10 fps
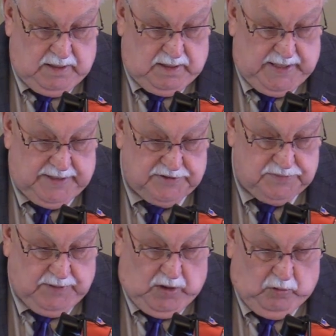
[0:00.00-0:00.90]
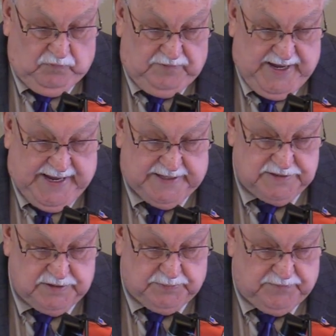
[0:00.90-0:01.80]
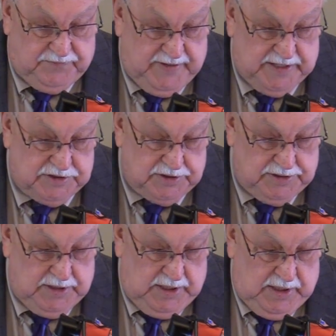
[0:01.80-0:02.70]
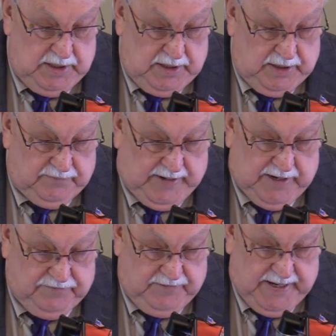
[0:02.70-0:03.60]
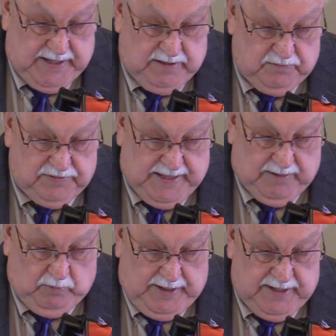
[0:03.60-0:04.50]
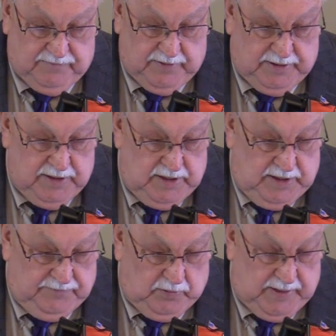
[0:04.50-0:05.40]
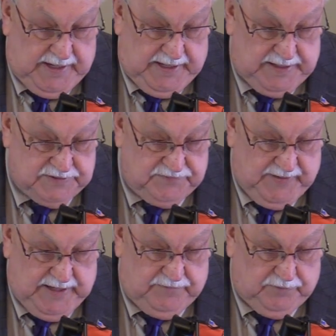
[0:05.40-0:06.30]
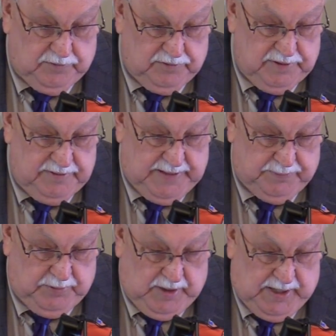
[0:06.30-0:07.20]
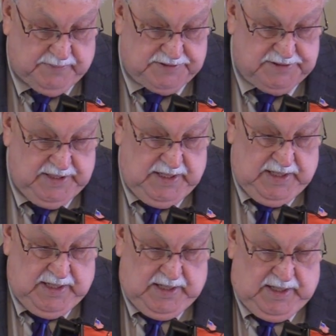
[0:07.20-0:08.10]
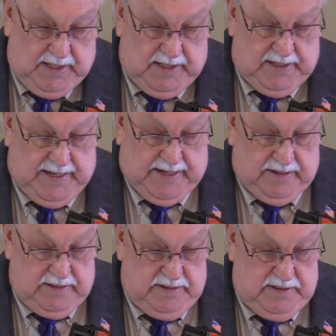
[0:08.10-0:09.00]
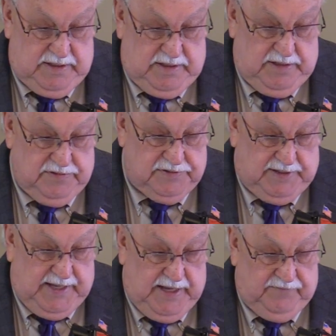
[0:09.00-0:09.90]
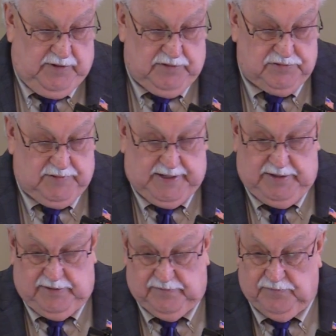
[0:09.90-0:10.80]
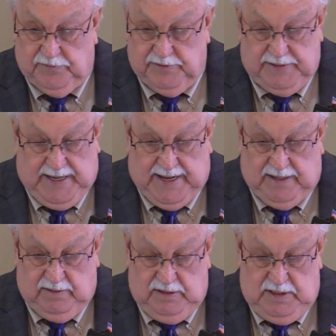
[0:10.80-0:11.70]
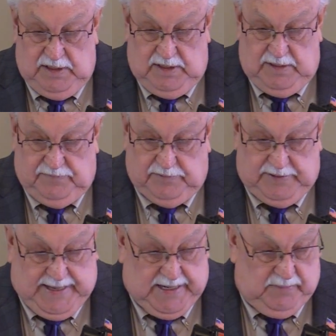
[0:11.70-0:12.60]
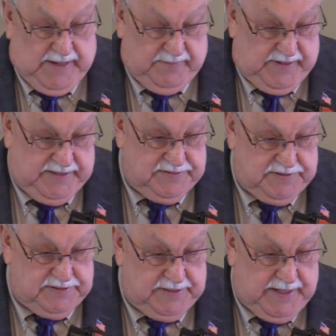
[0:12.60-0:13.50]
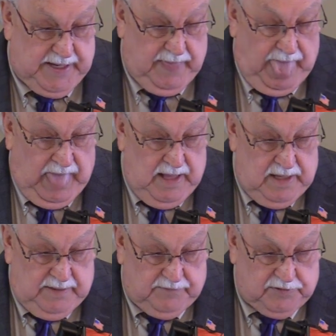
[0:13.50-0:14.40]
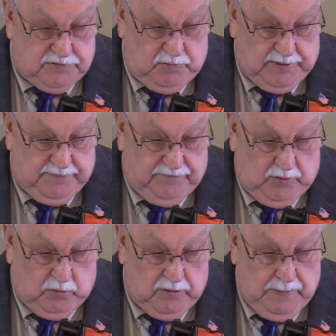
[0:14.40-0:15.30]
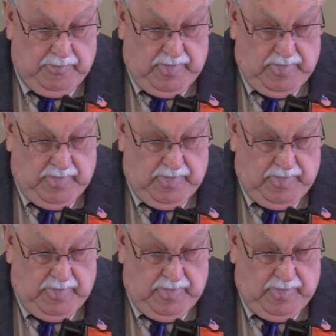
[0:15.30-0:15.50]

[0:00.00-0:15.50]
Let us hold fast the profession of our faith without wavering, for he is faithful that promised. And now, here's a key verse right here for the title, for the title of my message today, verse 24.